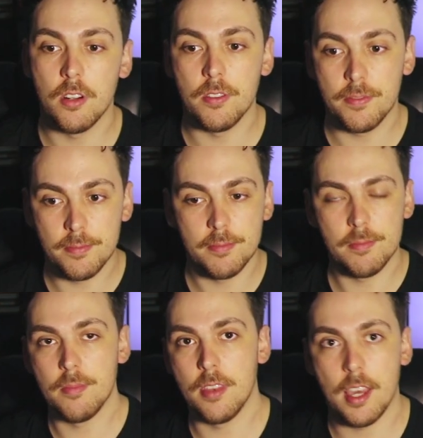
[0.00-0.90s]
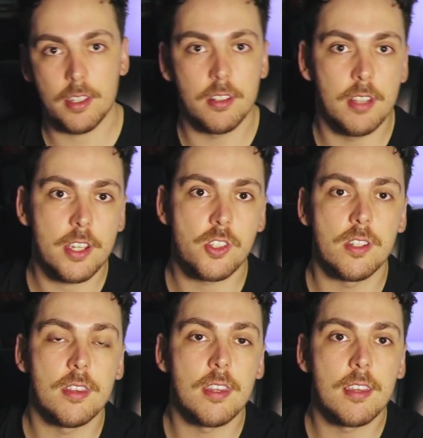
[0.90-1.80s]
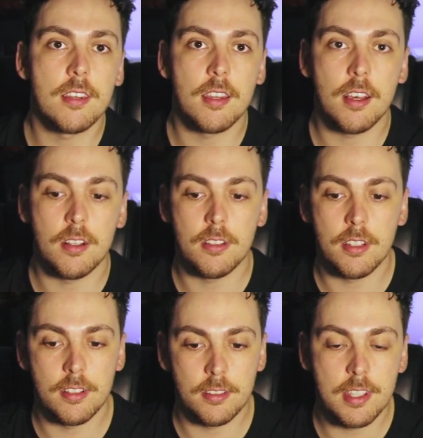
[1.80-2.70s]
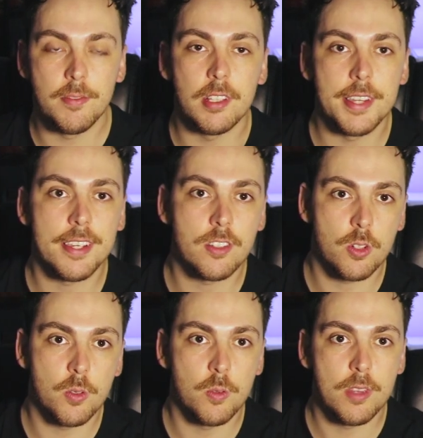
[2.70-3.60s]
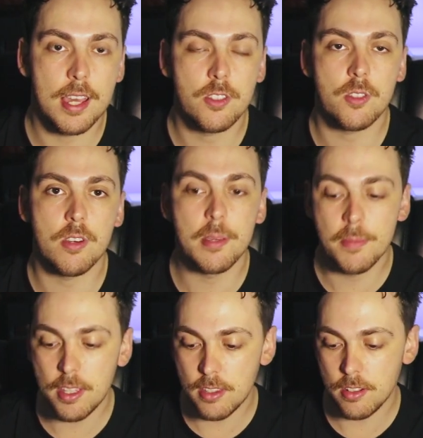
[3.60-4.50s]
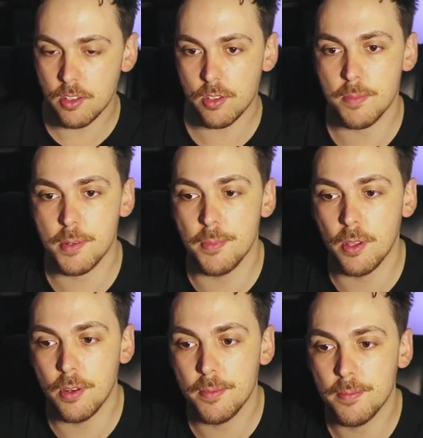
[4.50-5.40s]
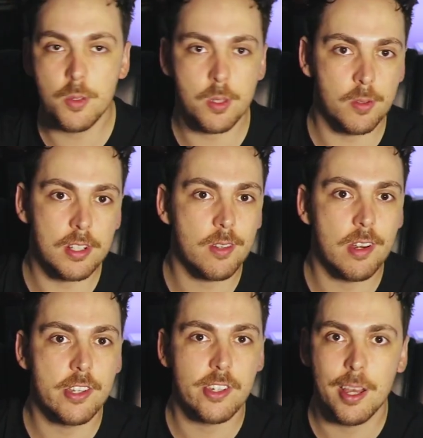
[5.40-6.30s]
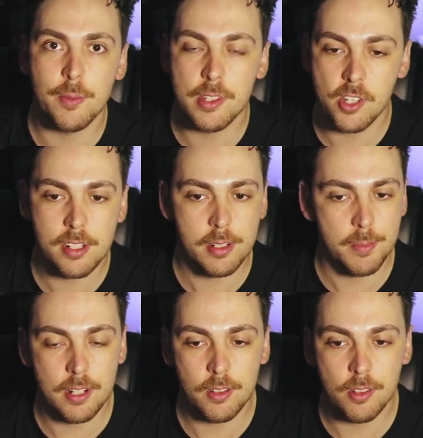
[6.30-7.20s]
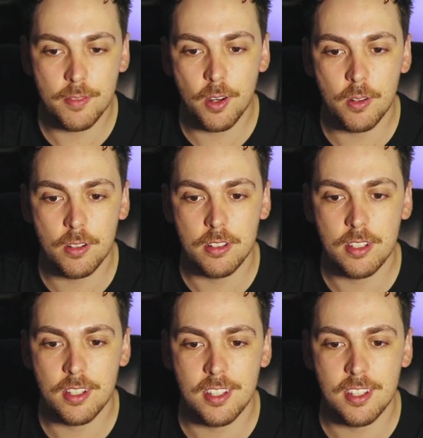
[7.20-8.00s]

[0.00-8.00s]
of that collection, then I'll leave a link to that stream in the description below. It was a really great chat. We chatted about a lot of horror